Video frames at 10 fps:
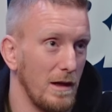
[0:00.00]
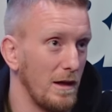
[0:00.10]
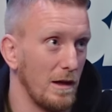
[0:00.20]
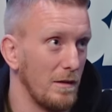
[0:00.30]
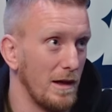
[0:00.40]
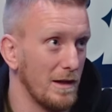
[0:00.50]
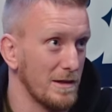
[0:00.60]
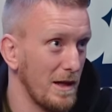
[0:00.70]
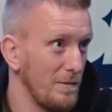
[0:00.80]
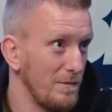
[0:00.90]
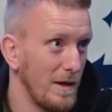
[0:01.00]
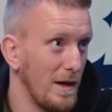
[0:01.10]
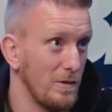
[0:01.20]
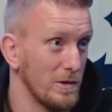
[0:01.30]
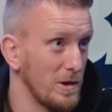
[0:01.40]
And at the, at the time,
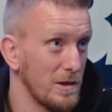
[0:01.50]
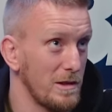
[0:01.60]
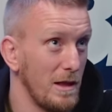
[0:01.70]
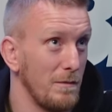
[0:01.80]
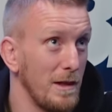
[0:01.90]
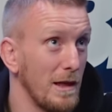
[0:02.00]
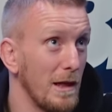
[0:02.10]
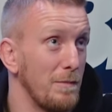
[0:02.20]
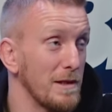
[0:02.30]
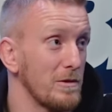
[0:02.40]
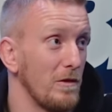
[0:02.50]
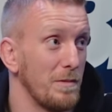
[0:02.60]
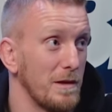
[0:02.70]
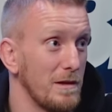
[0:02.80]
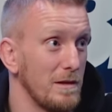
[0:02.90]
I was just immediately pissed off
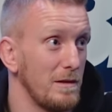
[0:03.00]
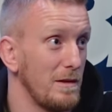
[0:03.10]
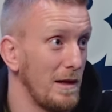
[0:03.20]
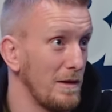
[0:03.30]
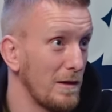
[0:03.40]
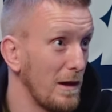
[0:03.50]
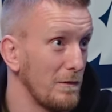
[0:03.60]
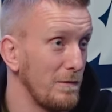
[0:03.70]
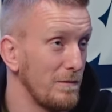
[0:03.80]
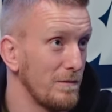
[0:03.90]
because, and like,